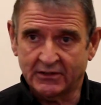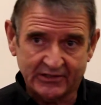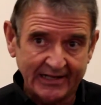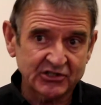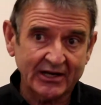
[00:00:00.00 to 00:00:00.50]

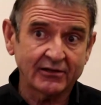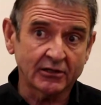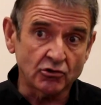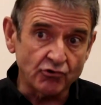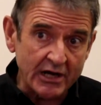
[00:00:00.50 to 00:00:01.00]
let's say the
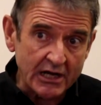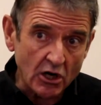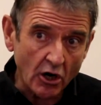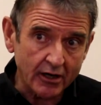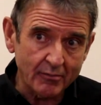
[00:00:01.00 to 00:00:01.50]
green
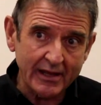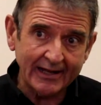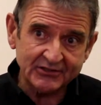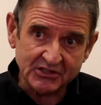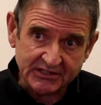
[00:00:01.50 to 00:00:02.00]
economy
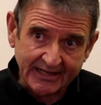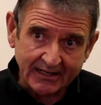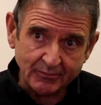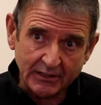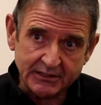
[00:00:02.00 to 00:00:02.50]
and
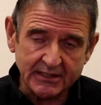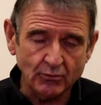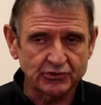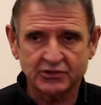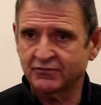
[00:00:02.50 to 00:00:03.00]
sustainability,
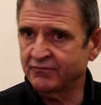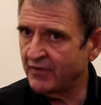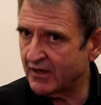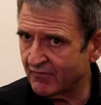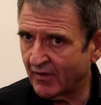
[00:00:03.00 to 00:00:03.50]
which is
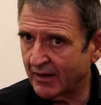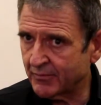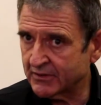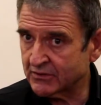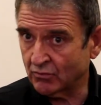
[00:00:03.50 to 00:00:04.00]
very
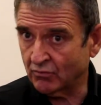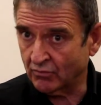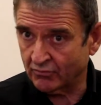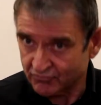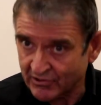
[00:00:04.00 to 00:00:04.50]
vibrant or
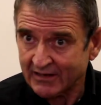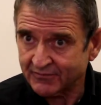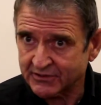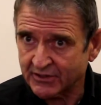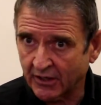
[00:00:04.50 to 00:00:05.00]

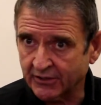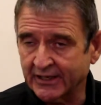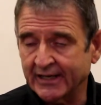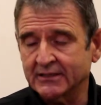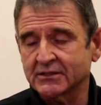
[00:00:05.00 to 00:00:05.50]
relevant
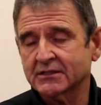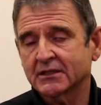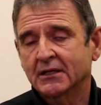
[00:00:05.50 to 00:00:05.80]
nowadays,